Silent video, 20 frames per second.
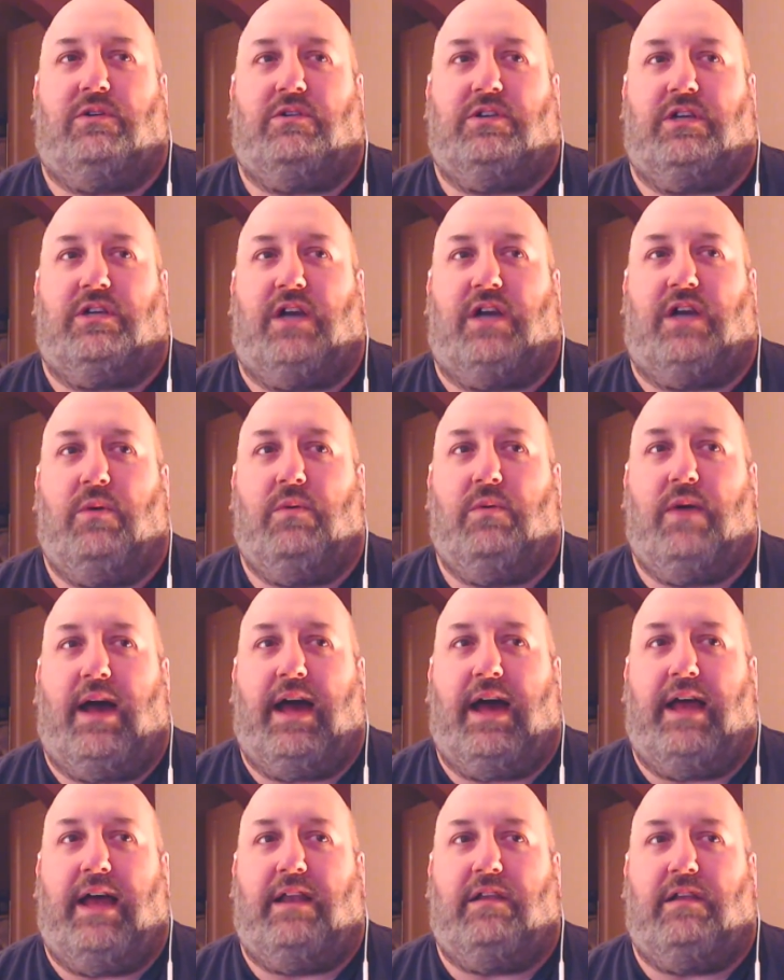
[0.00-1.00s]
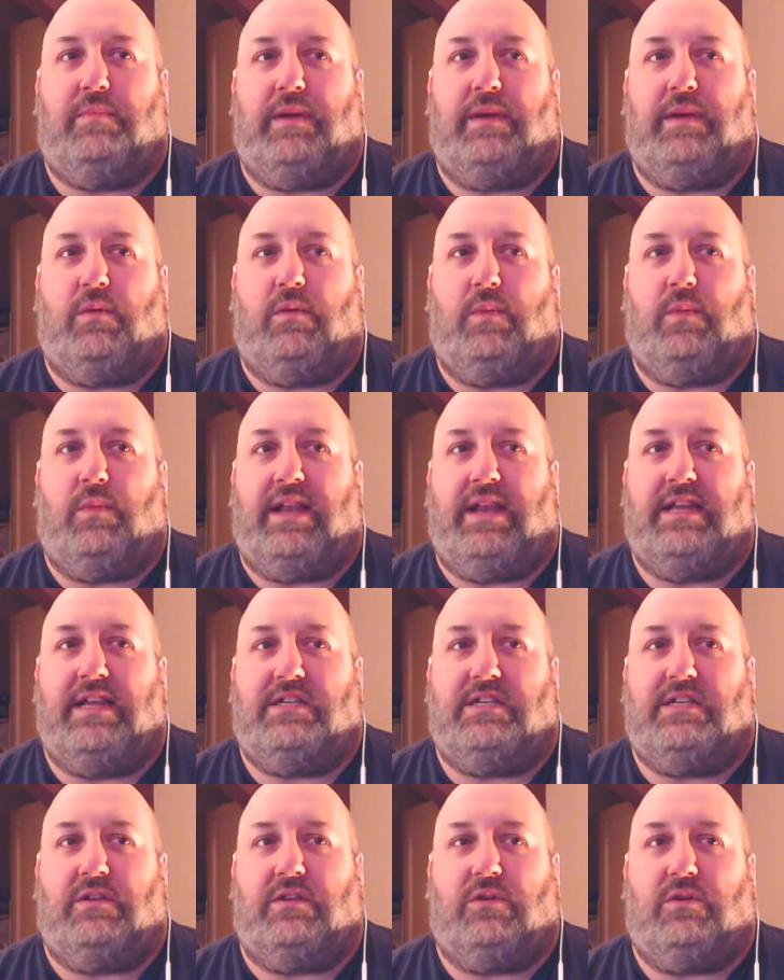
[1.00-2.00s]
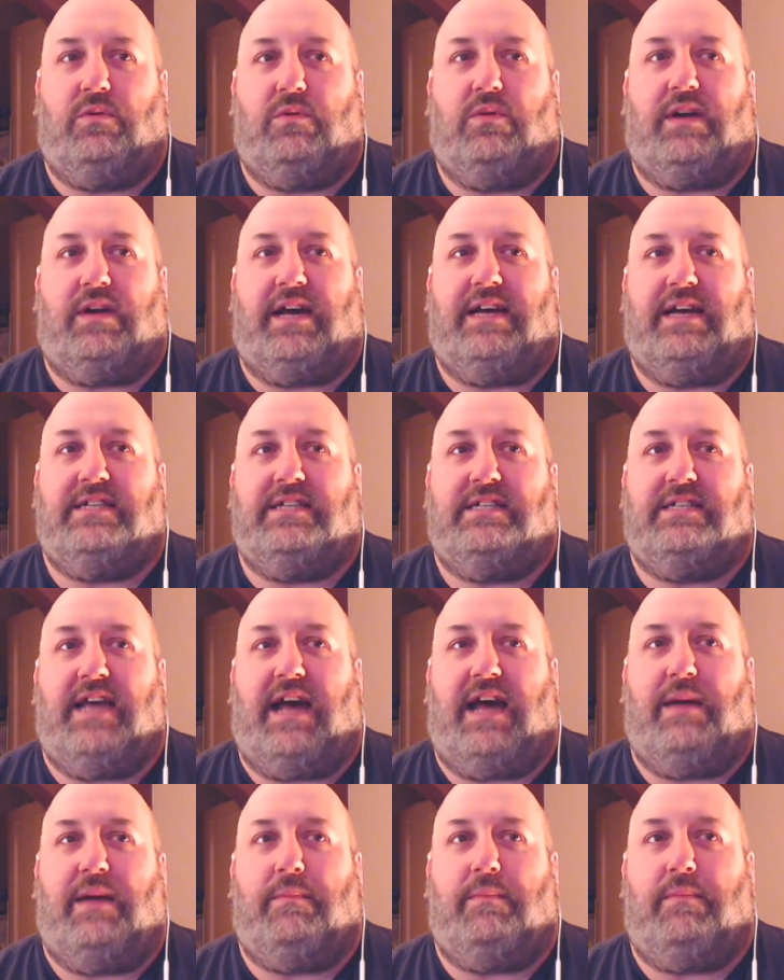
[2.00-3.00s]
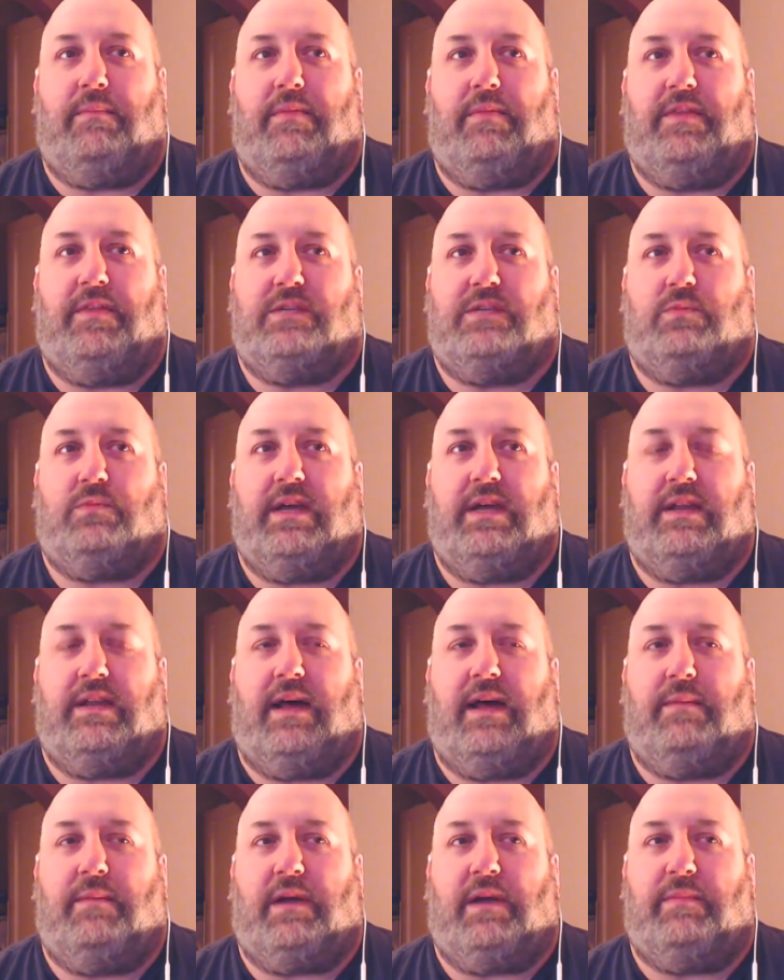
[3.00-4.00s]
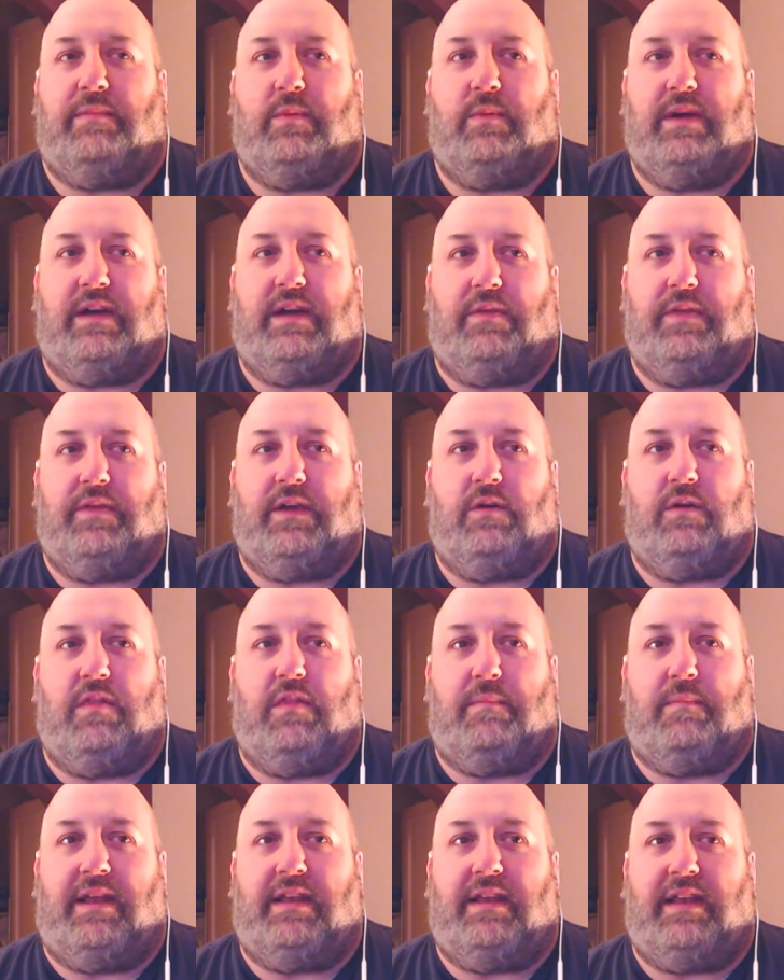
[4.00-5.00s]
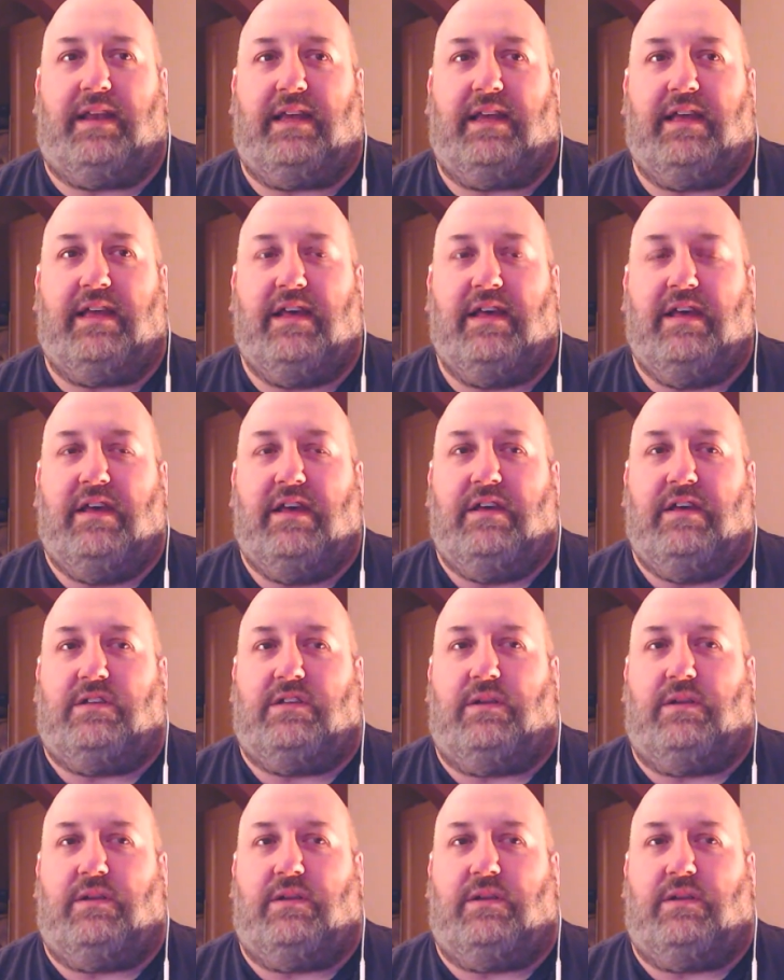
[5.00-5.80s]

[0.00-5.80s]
to go and be a witness to the court case this week, coming week, I think on the Monday. So